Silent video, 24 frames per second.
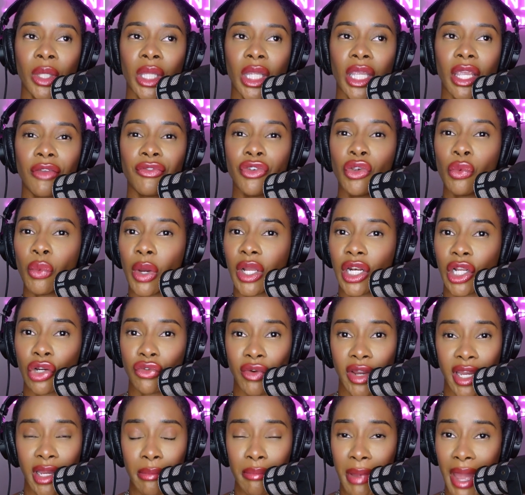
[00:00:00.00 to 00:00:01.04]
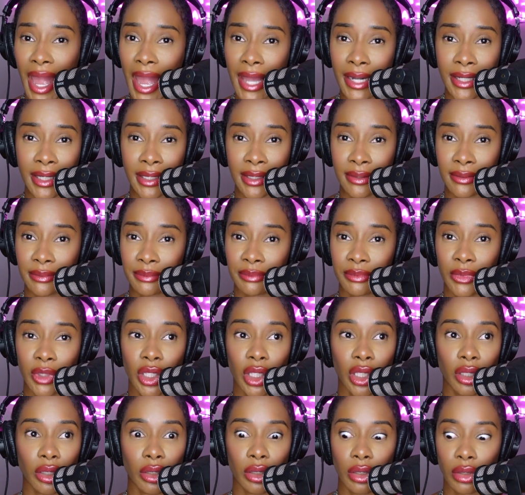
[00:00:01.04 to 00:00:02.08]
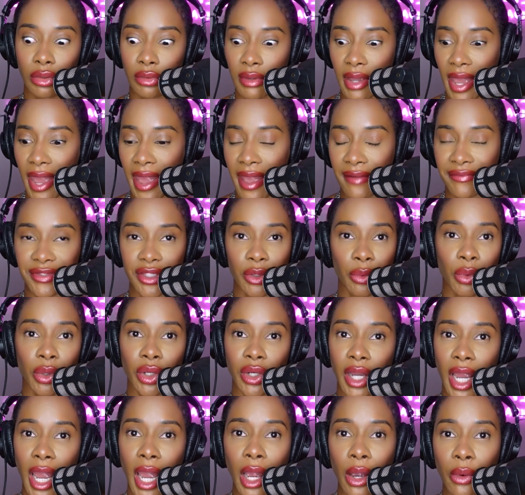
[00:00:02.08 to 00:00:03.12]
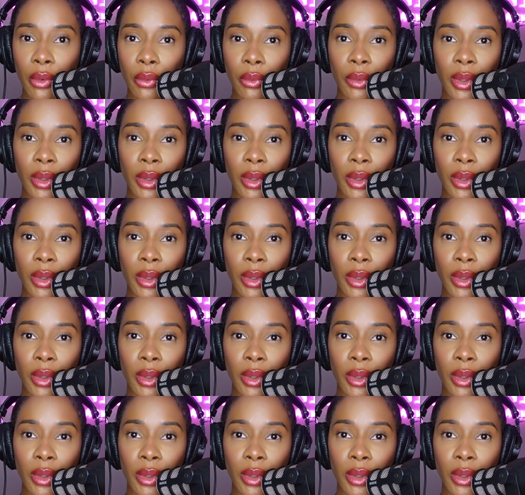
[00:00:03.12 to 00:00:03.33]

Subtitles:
if you want a great body, you have to work out.